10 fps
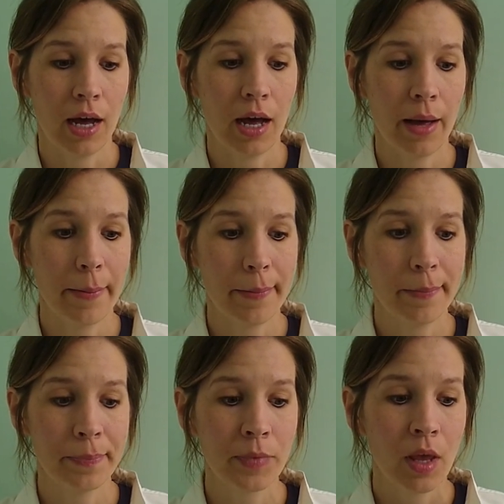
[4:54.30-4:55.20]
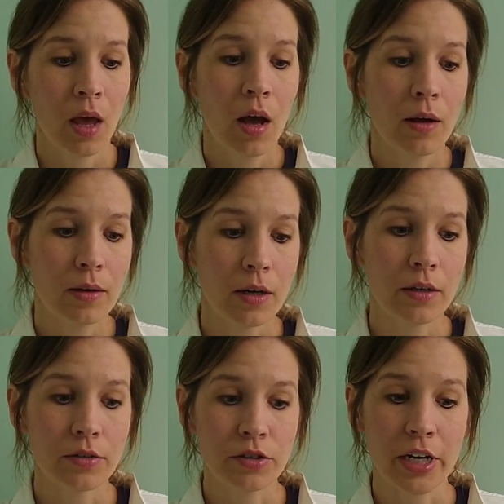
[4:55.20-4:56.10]
um,
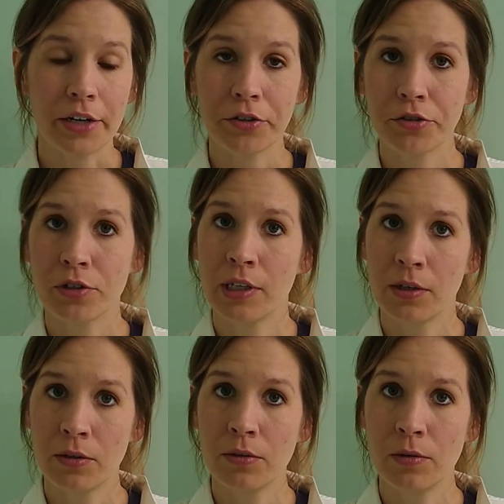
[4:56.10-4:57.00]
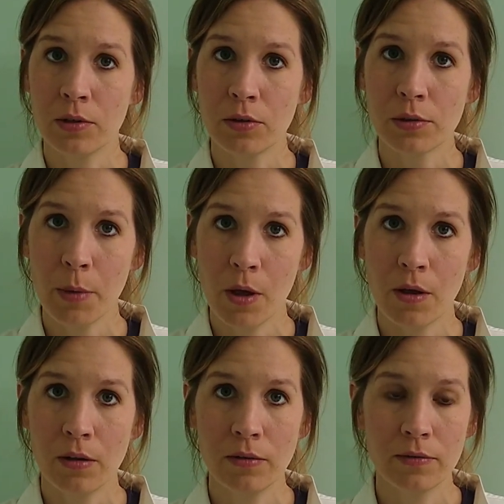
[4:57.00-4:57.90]
her stature's a little, little
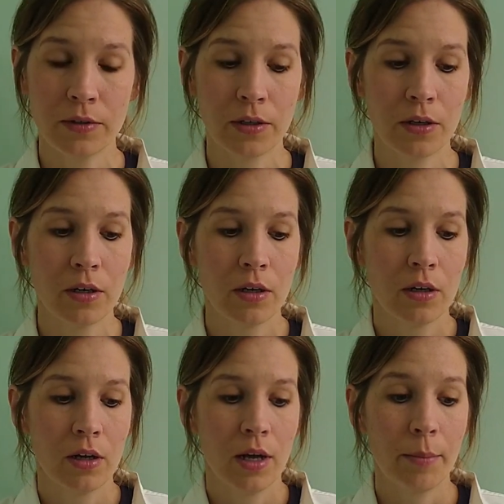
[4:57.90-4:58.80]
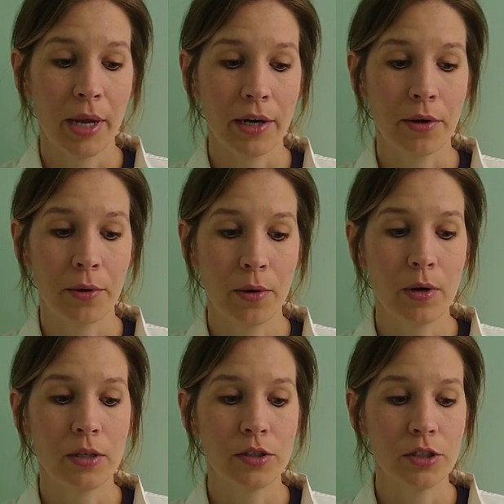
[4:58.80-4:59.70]
small for a Maine
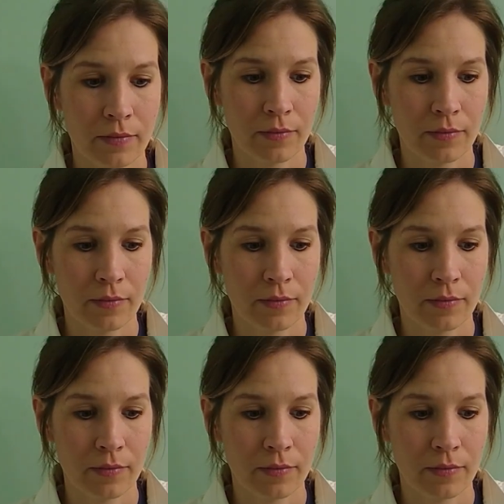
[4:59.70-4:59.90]
Coon.